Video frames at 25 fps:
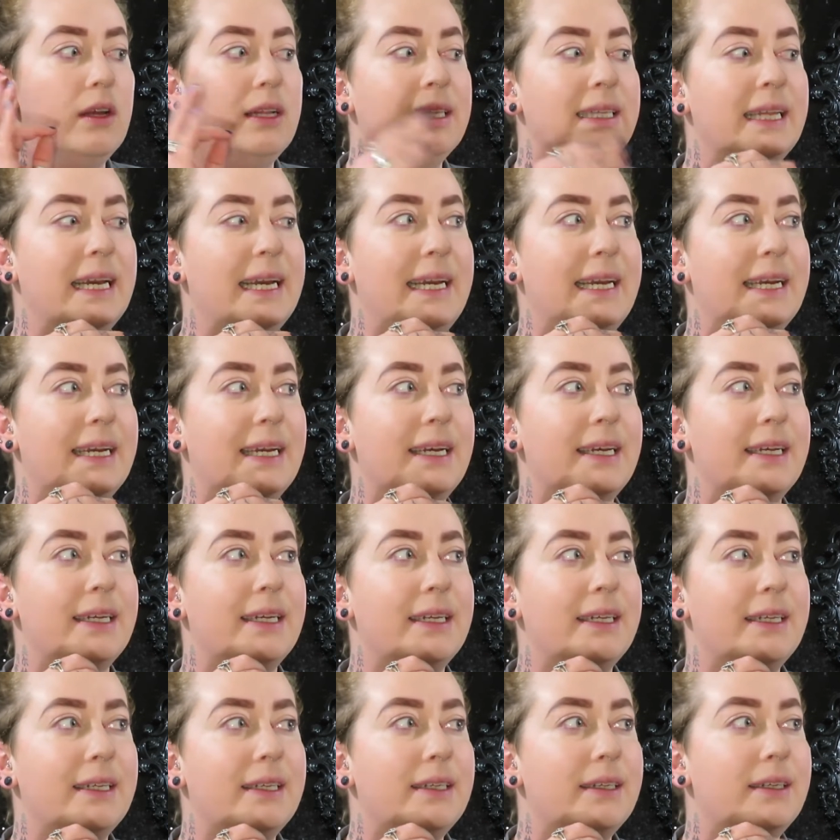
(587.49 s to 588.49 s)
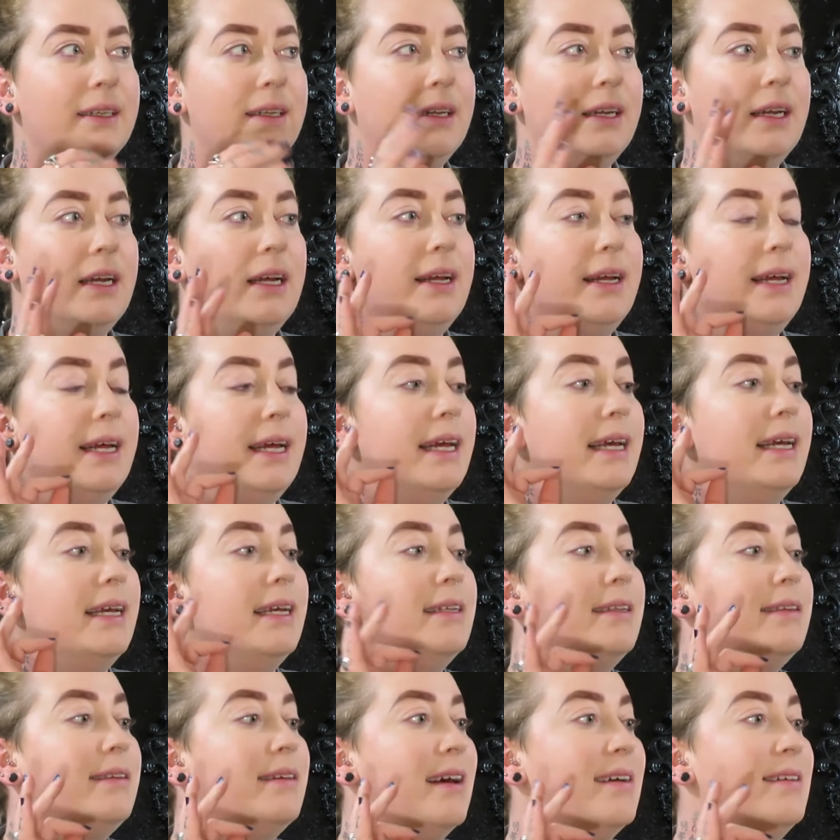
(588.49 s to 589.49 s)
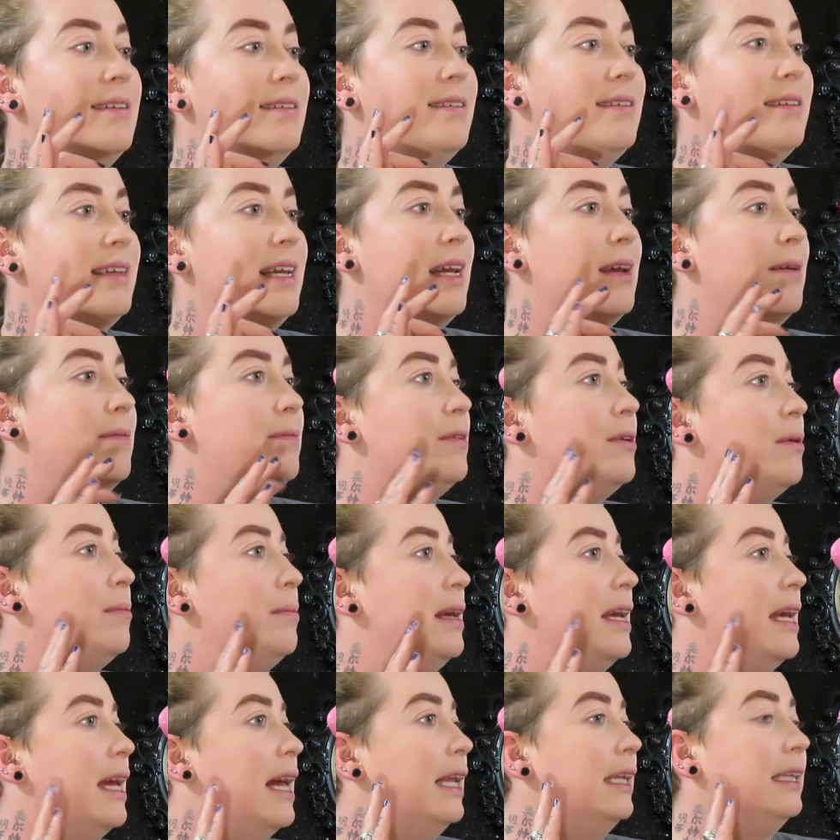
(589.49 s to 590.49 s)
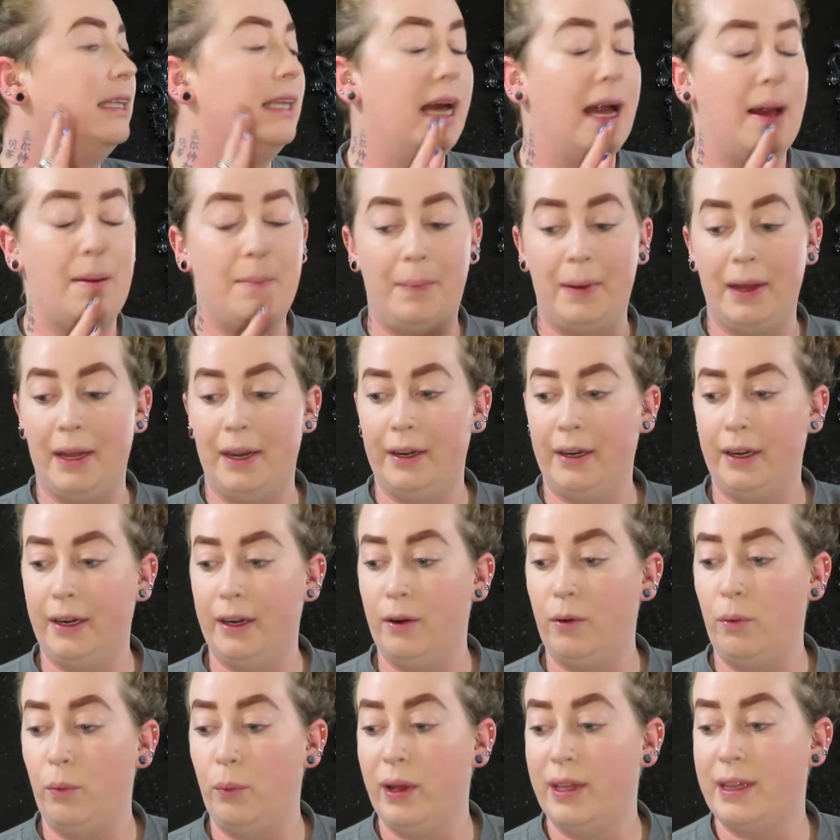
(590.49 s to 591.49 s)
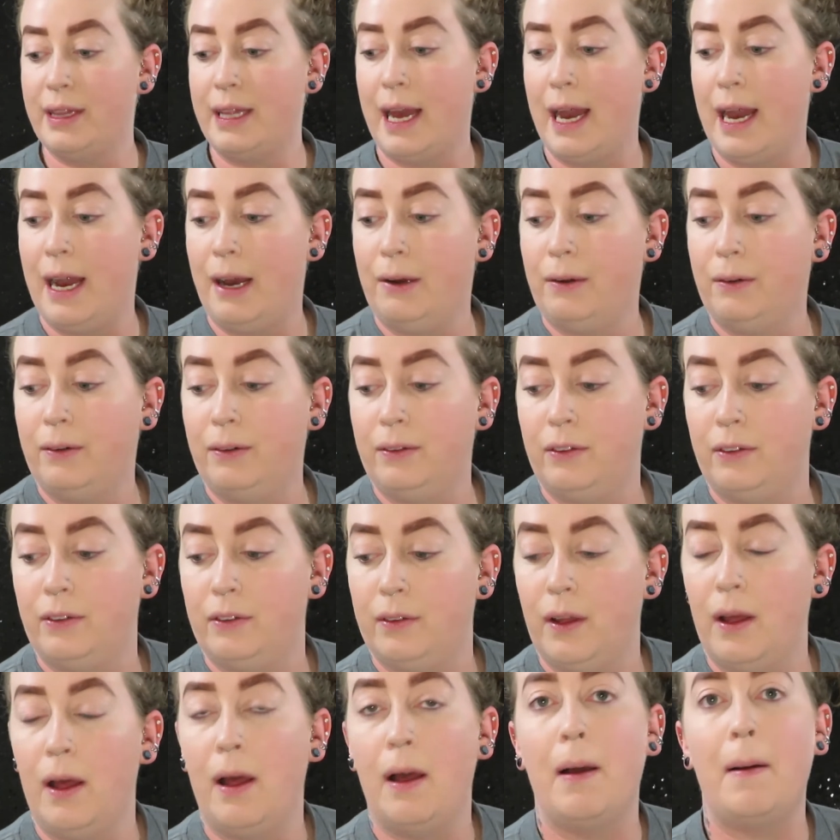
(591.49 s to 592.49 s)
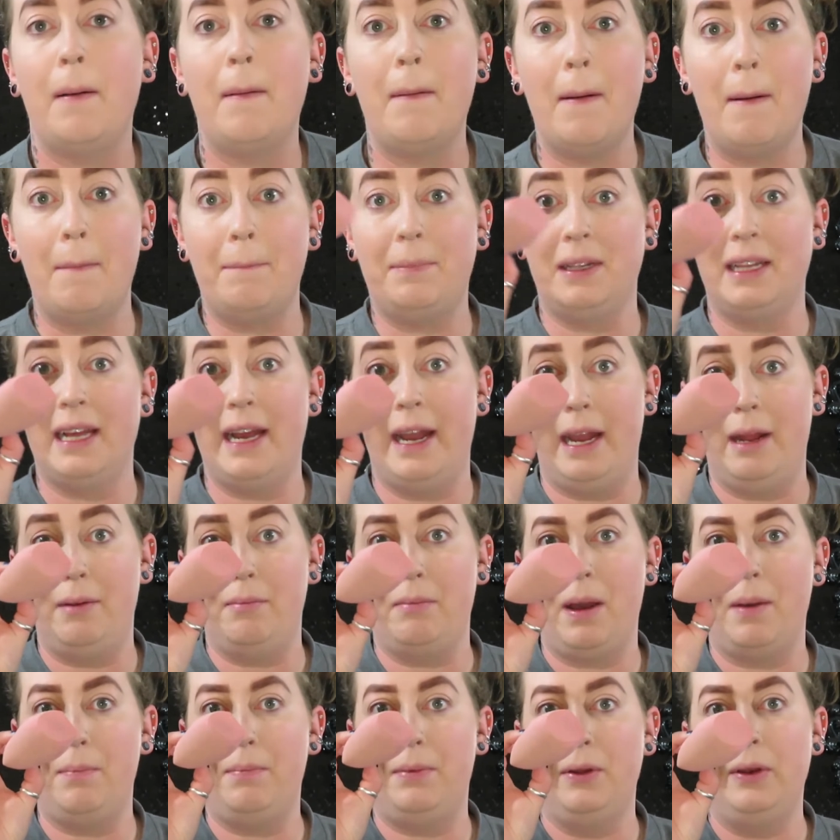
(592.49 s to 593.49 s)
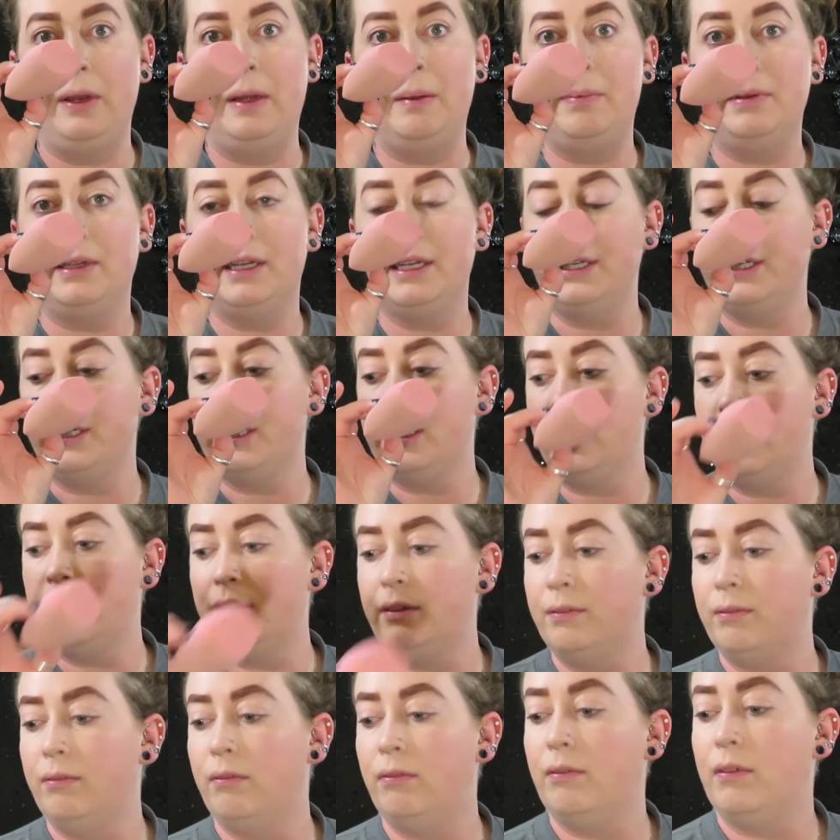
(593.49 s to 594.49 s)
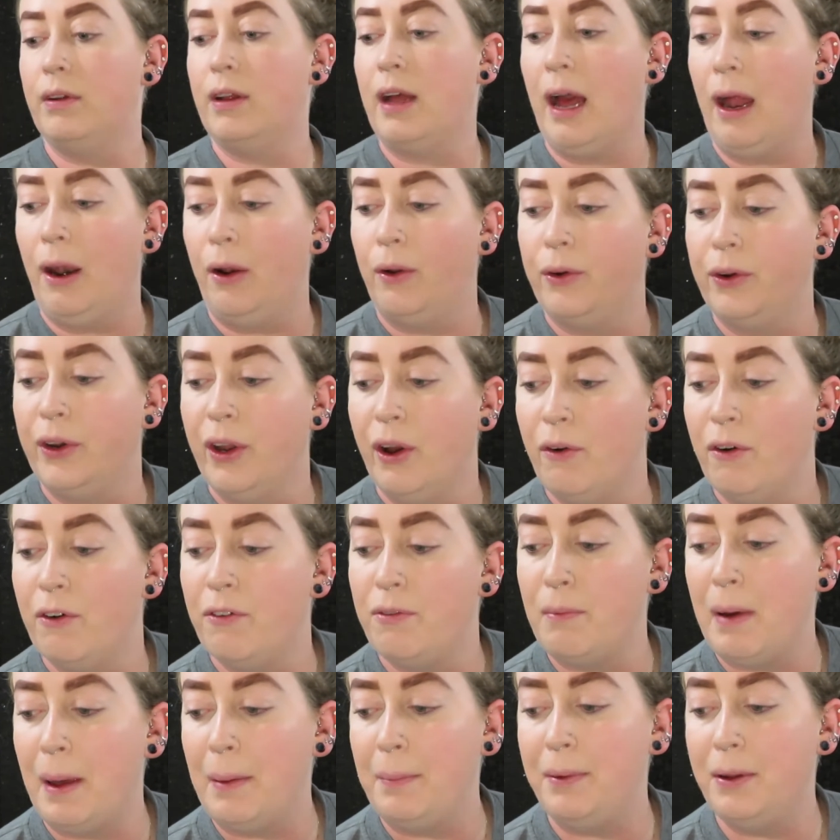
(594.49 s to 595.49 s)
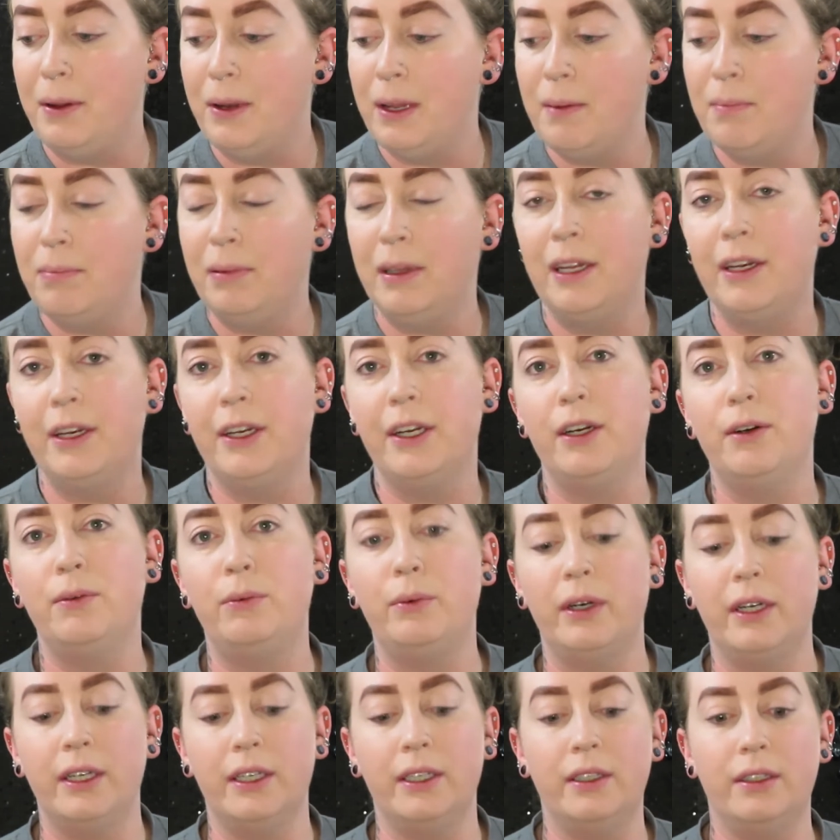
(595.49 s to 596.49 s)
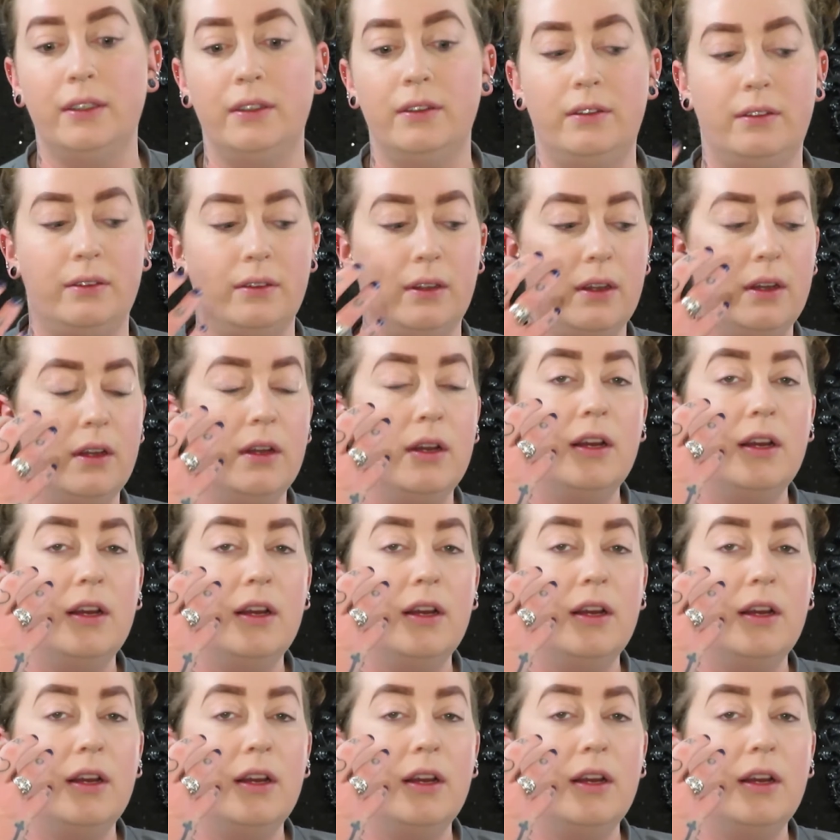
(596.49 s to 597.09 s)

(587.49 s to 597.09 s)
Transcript: like, it does seem to be a lot better without applying my beauty blender. I don't know if my beauty blender was